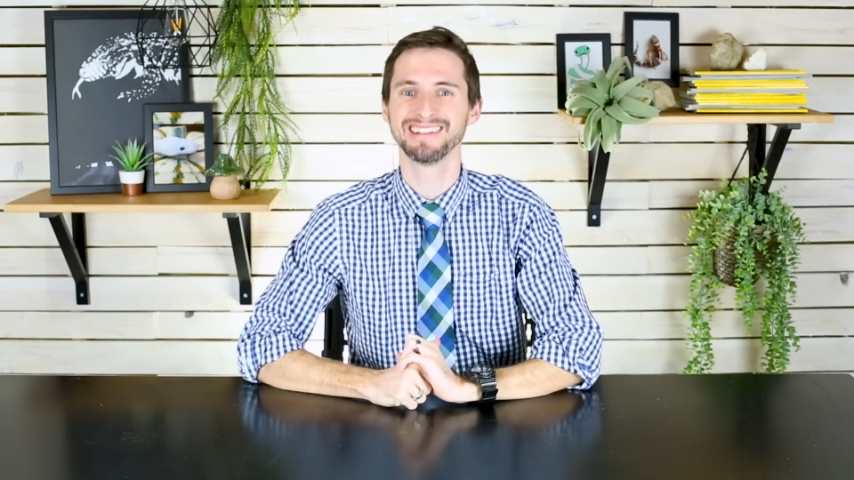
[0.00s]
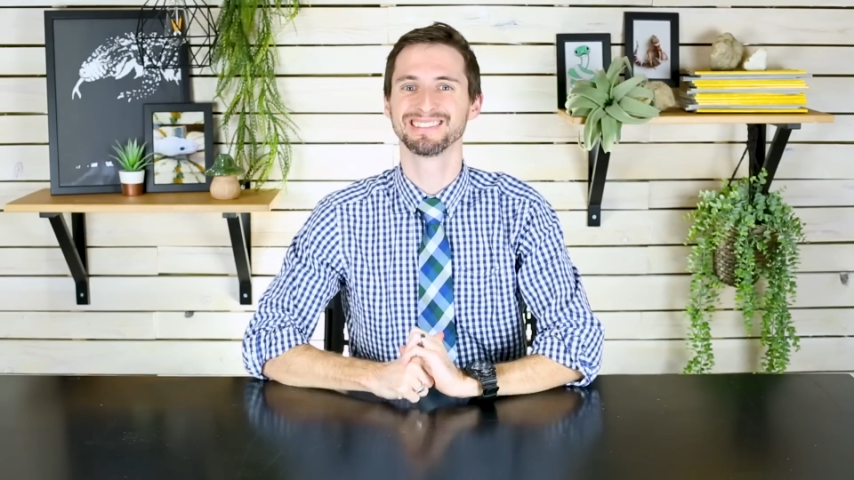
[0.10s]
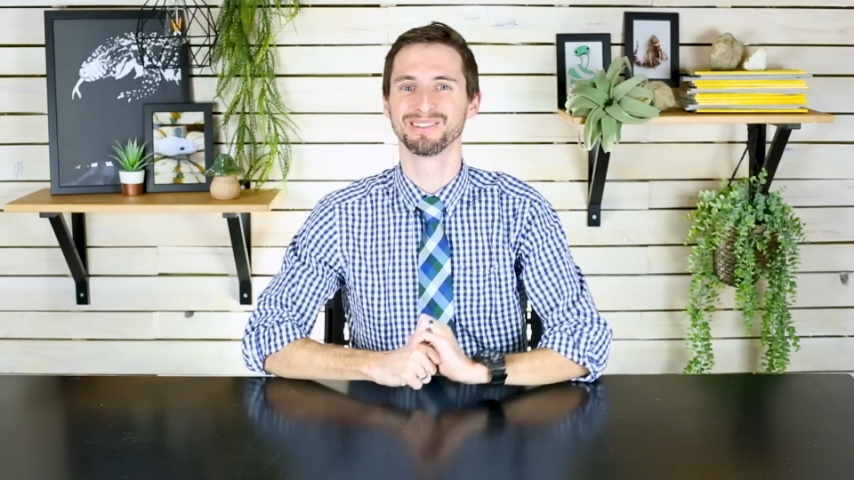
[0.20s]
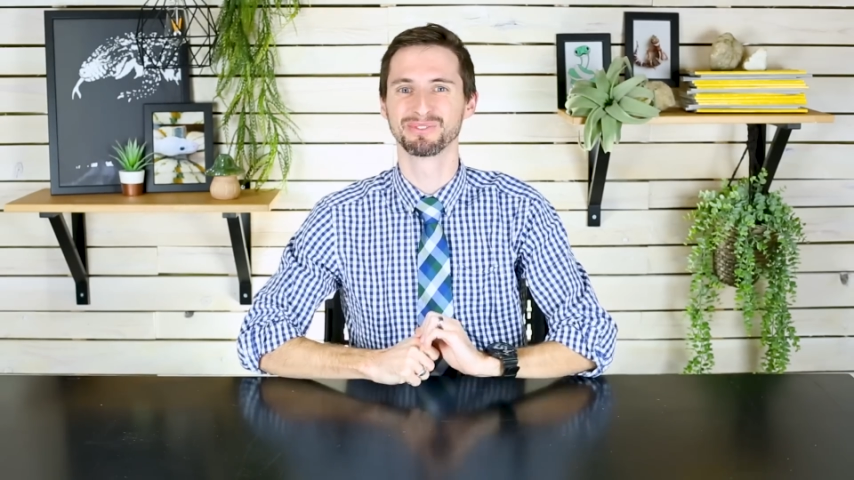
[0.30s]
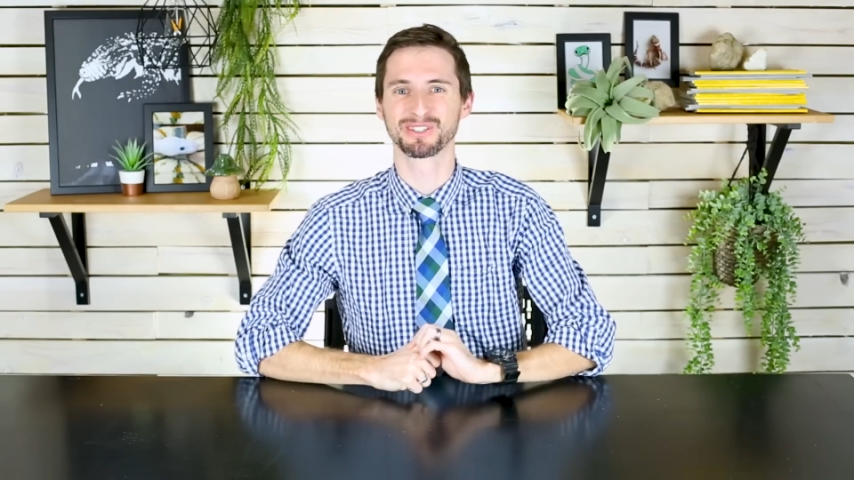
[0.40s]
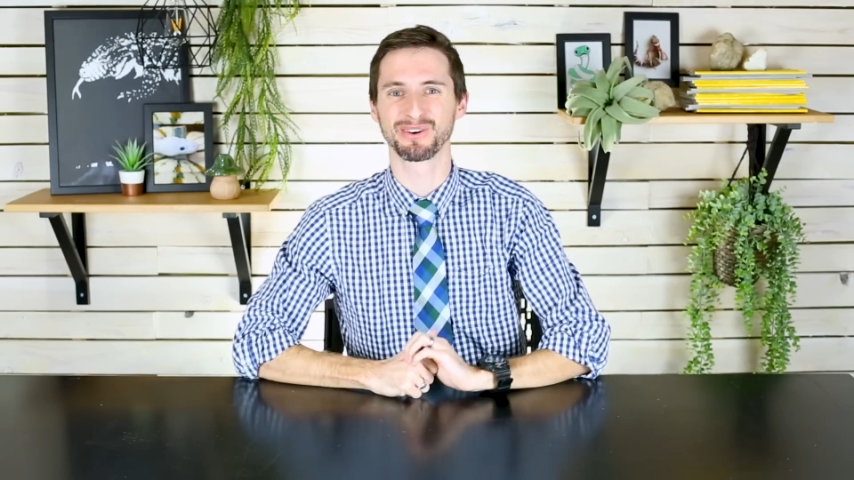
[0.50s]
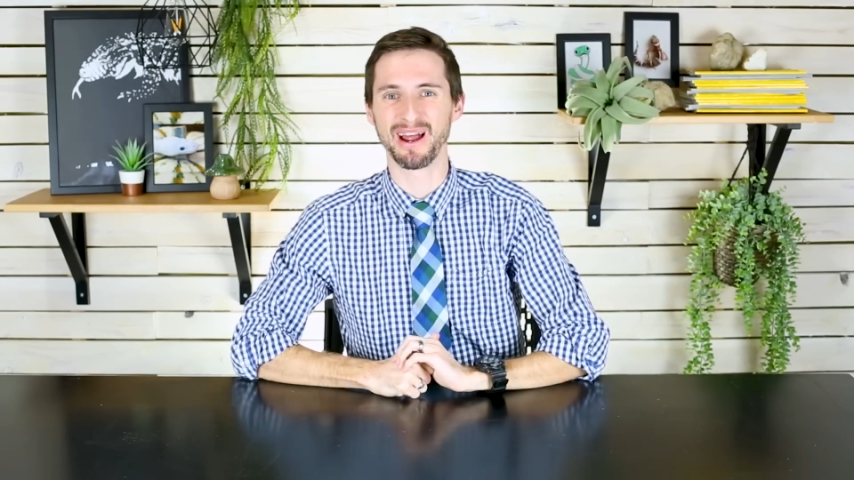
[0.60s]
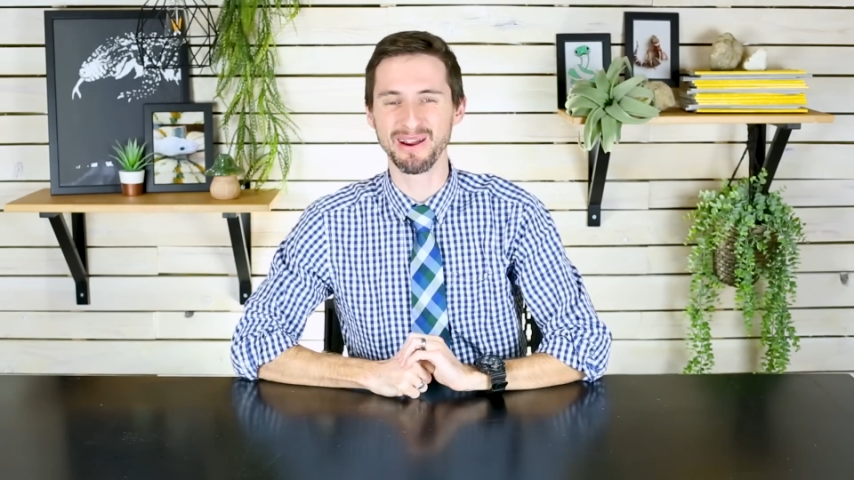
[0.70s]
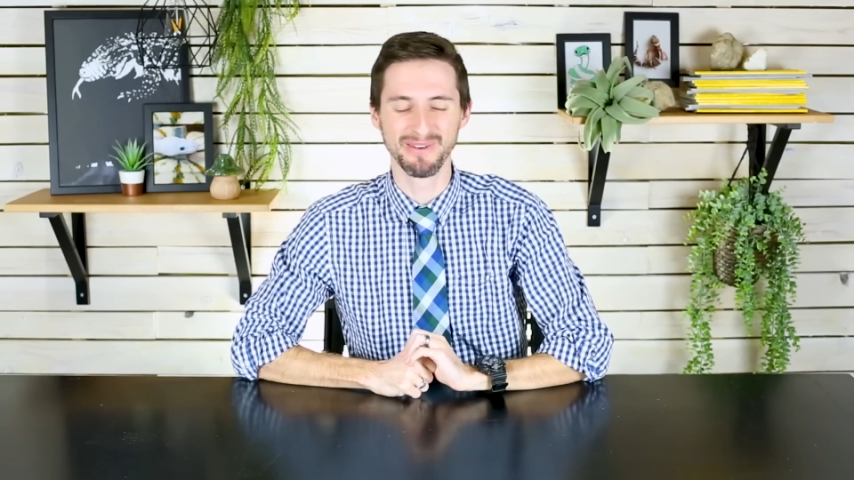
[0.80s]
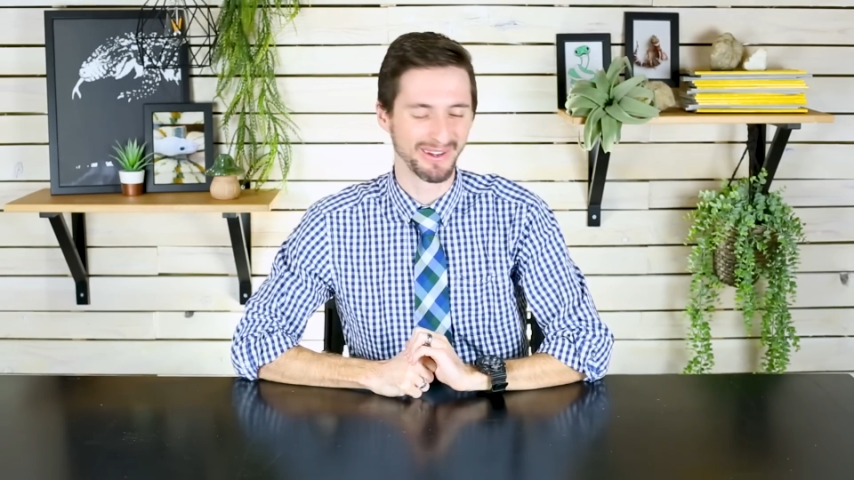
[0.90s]
and
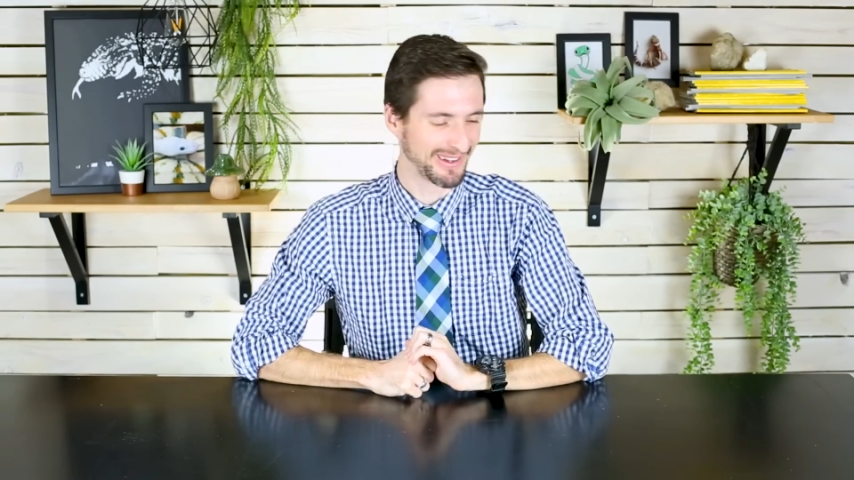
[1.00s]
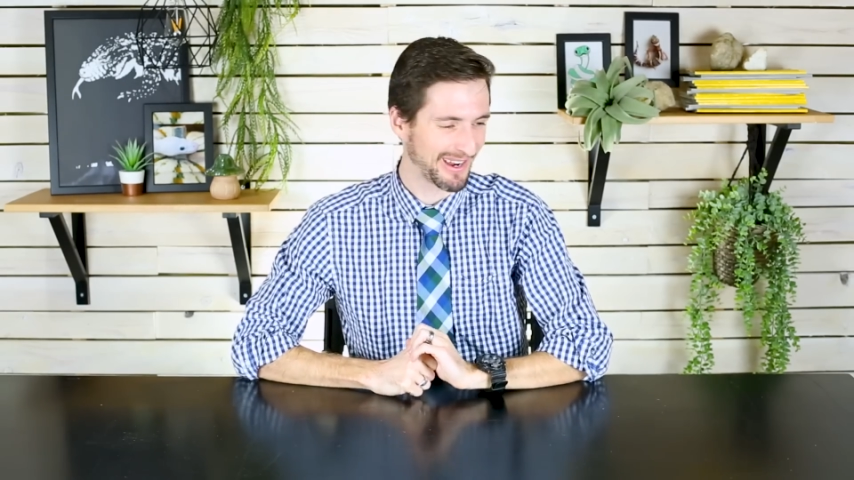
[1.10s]
subscribe.